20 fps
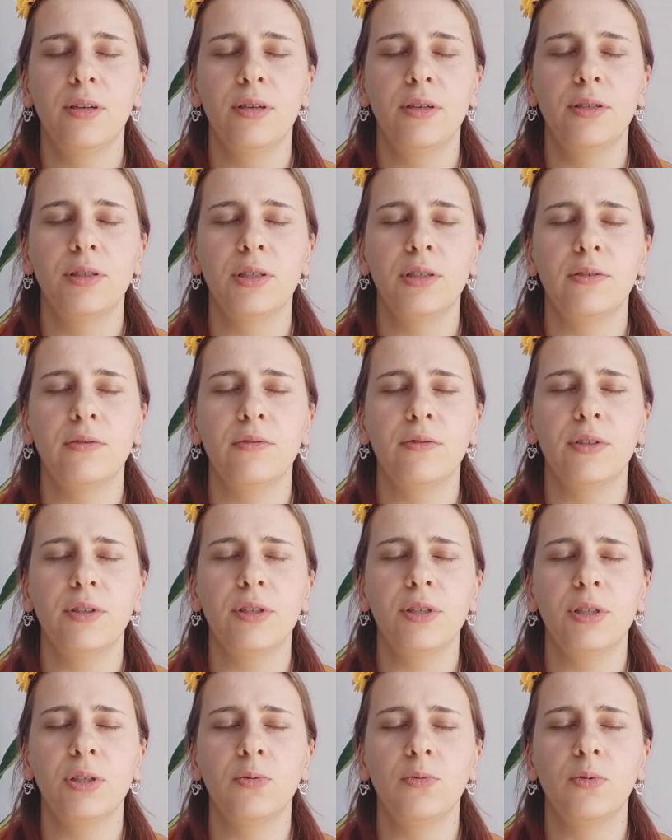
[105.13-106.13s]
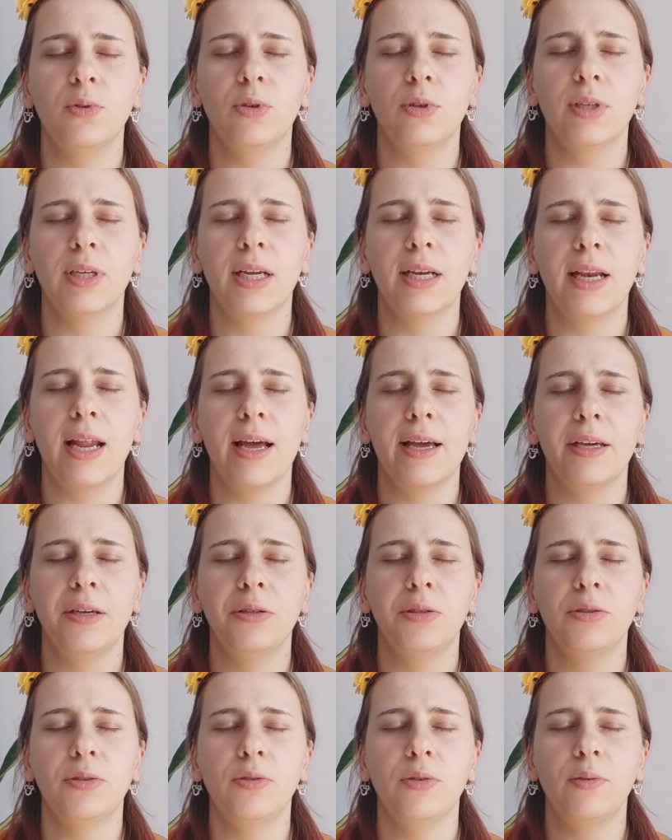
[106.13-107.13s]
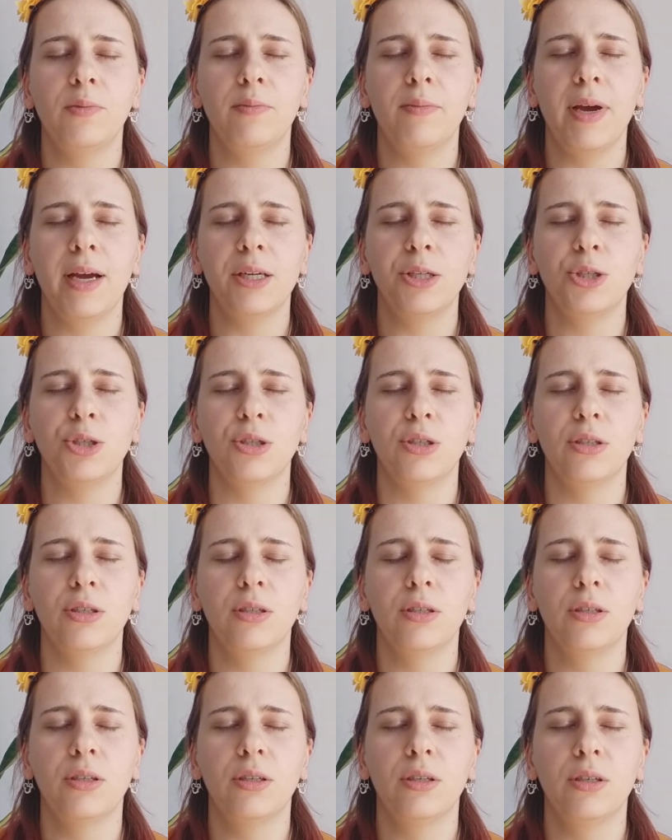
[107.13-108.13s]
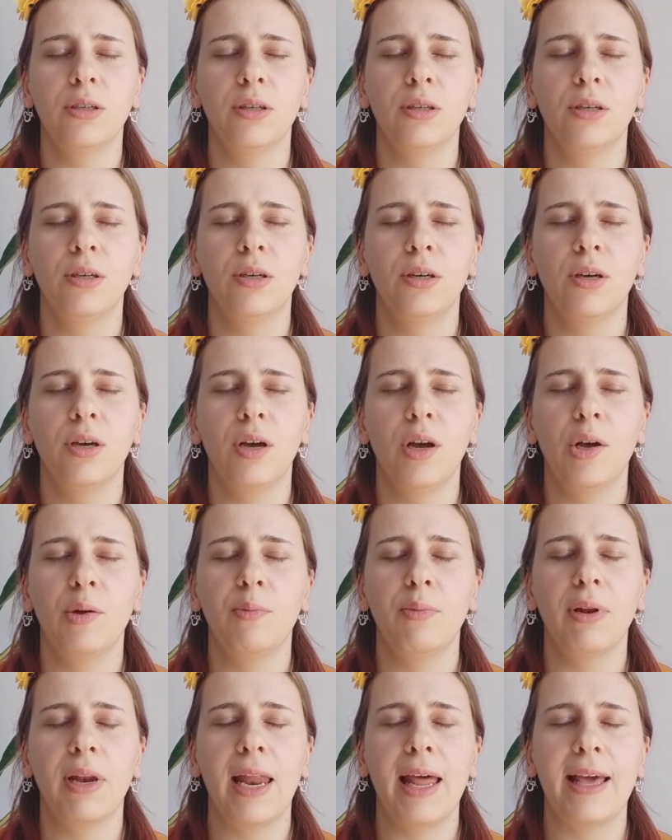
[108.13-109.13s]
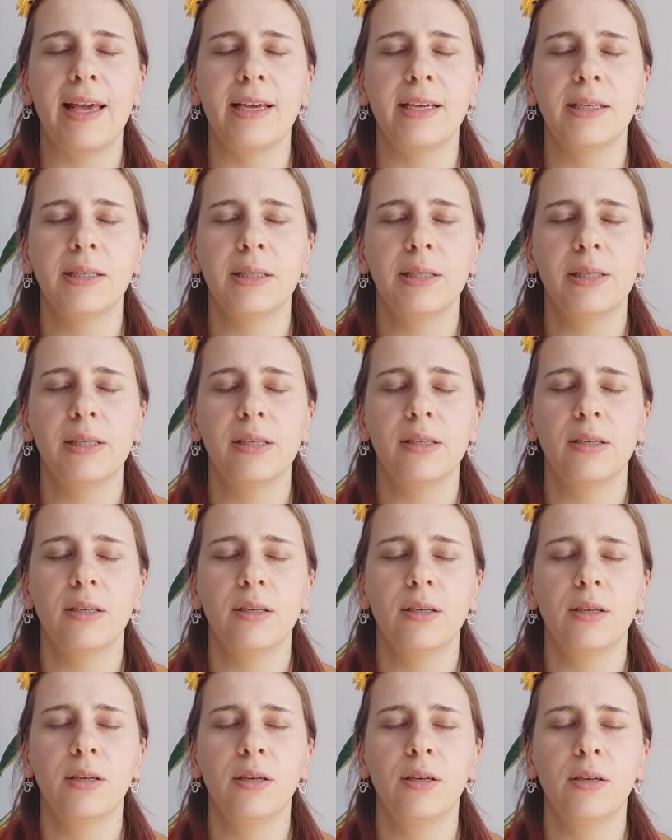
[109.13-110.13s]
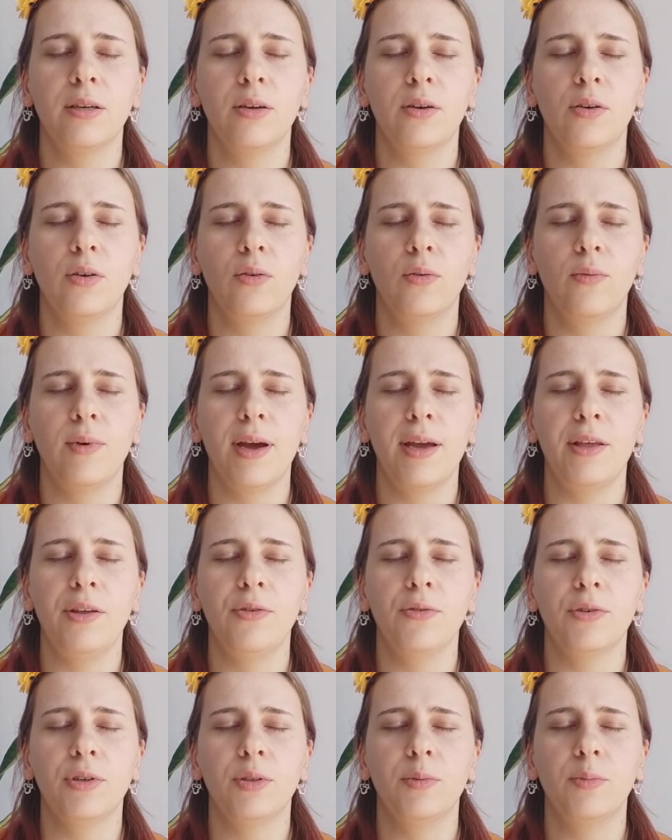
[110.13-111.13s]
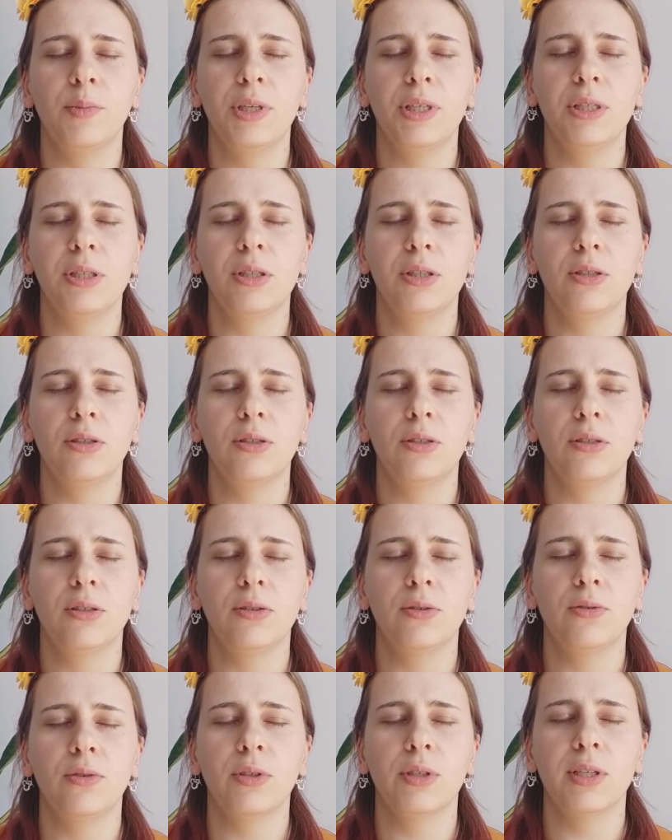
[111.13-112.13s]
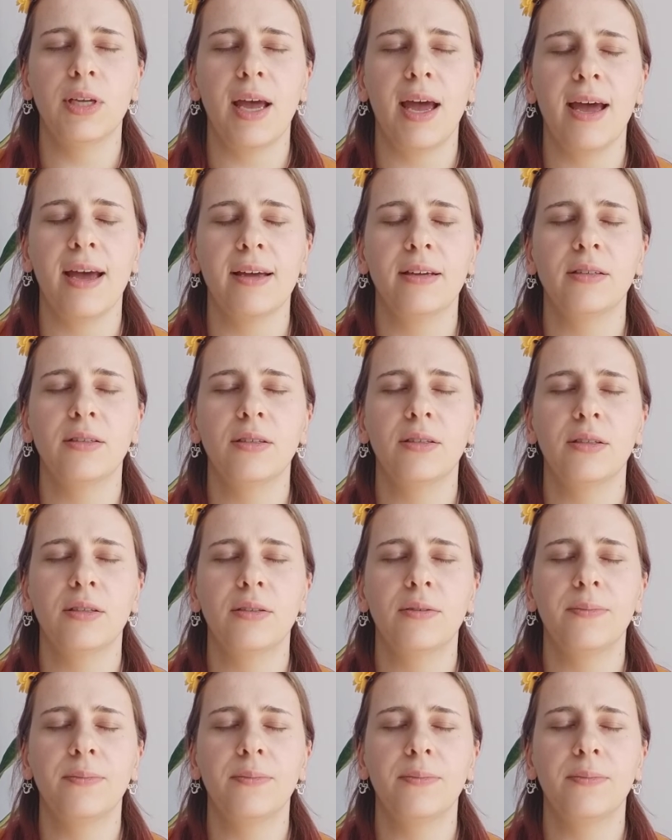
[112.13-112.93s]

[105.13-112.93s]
So first of all, I'd like you to imagine a place where you could be stood or sat.